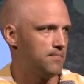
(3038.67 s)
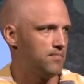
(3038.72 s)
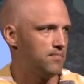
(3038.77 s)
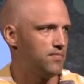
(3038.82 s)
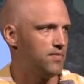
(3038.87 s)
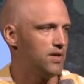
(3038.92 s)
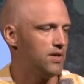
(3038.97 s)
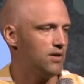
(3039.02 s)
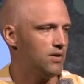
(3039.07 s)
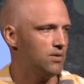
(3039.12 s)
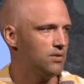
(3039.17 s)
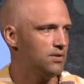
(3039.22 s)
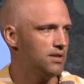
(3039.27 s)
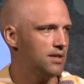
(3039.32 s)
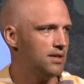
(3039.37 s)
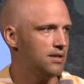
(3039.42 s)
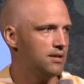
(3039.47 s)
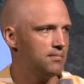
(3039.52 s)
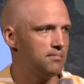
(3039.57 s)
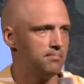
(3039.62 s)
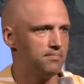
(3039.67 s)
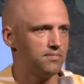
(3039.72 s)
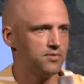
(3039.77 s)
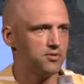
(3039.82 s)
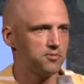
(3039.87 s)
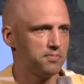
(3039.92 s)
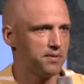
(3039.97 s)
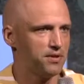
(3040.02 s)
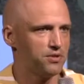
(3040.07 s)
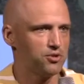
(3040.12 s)
The only
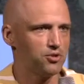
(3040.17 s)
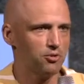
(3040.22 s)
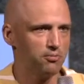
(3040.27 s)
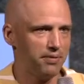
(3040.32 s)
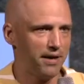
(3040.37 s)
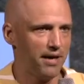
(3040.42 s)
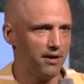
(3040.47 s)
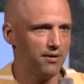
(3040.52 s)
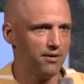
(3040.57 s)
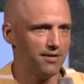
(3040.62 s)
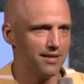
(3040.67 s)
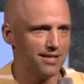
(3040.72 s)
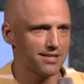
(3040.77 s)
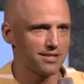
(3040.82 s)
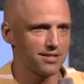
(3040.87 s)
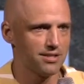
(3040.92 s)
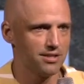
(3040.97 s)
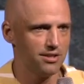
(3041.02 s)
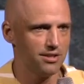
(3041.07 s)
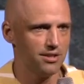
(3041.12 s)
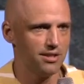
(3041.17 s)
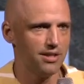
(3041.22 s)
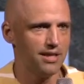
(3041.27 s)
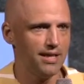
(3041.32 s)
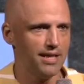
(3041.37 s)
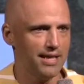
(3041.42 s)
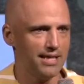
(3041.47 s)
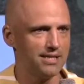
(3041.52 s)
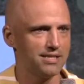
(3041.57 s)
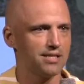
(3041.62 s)
spiritual power that's good
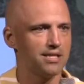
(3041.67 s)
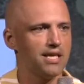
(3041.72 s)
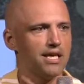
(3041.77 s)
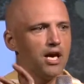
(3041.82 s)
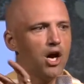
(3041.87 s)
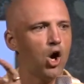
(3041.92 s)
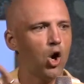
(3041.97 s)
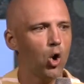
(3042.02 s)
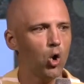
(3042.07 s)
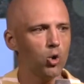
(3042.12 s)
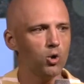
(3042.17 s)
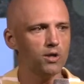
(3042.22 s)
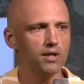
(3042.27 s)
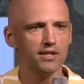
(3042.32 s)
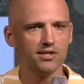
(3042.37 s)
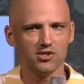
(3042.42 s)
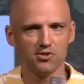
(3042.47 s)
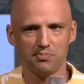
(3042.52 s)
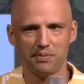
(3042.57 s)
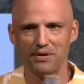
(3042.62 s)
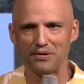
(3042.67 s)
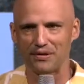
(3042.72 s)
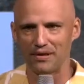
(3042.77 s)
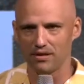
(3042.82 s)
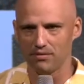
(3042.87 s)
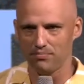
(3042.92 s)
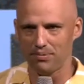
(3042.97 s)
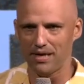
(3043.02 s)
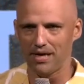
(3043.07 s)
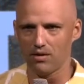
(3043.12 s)
is the Holy
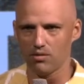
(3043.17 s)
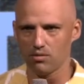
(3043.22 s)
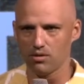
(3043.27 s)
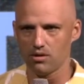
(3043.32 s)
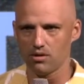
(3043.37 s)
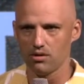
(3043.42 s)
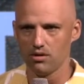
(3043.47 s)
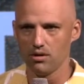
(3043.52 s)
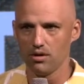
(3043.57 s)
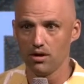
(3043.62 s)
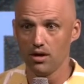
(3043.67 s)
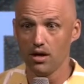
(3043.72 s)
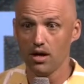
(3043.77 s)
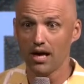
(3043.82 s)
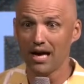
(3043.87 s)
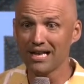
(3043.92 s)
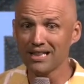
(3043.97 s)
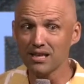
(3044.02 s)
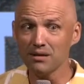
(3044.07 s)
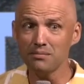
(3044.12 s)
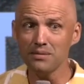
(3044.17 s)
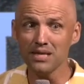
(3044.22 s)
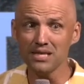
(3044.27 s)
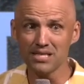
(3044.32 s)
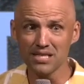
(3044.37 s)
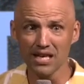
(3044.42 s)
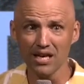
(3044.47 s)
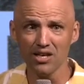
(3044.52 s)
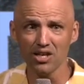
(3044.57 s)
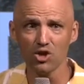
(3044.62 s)
Spirit power. And let me
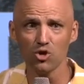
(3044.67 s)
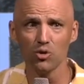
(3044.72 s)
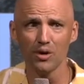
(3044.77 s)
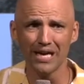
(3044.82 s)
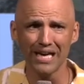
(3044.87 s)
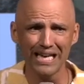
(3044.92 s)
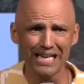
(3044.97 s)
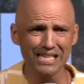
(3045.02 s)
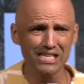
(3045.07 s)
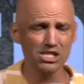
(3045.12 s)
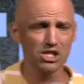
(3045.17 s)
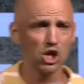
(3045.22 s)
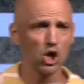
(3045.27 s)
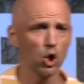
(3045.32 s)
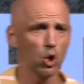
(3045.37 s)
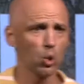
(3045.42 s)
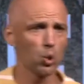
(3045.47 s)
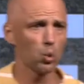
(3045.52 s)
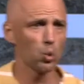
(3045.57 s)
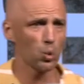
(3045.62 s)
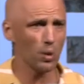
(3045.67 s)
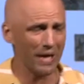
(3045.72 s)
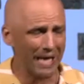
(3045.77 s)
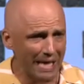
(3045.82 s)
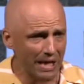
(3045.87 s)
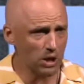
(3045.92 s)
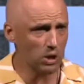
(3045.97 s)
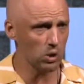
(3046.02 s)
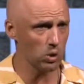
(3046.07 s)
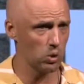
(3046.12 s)
tell you, it's
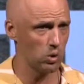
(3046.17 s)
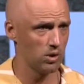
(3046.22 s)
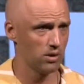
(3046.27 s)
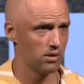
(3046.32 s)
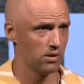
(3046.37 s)
real.